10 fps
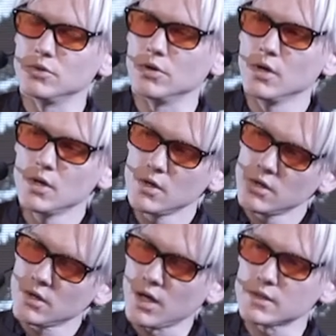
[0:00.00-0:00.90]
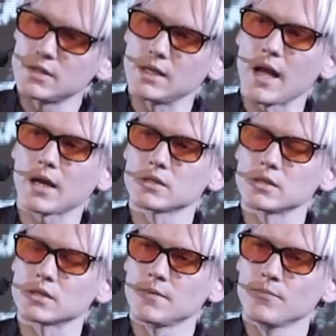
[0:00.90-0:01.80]
to cut that
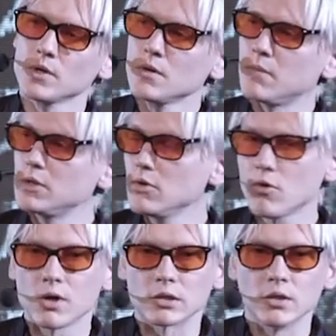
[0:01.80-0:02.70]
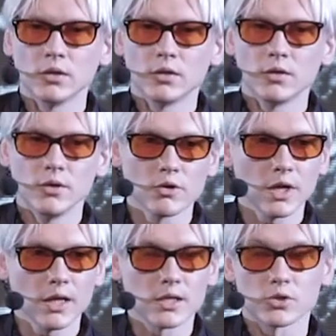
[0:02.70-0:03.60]
access. But you know what? Your
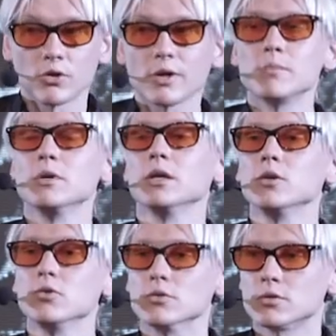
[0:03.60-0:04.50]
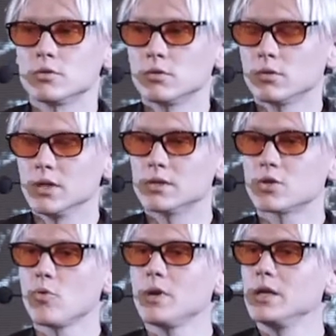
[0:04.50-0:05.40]
data is already being used in
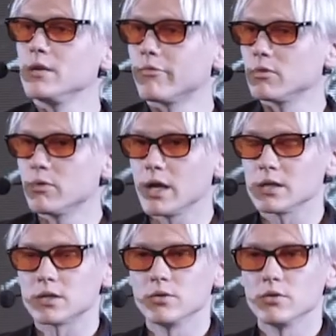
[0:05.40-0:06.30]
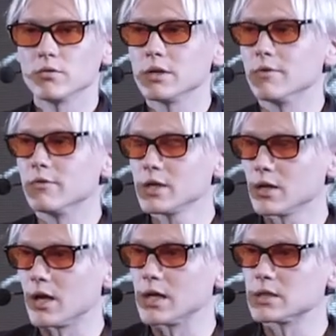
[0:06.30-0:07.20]
so many different ways that you don't even
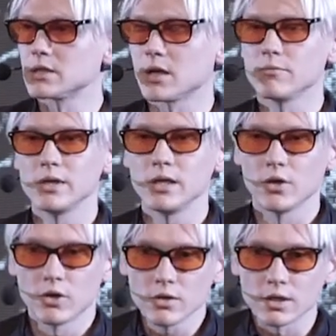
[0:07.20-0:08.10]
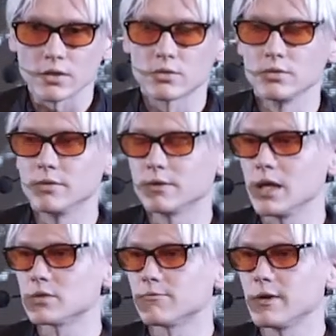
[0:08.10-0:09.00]
realize. And we learned that through the
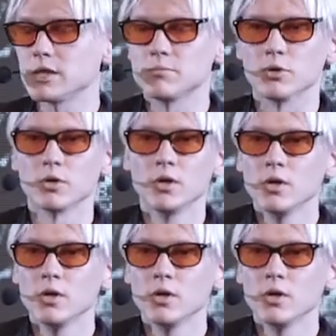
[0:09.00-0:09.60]
case of Facebook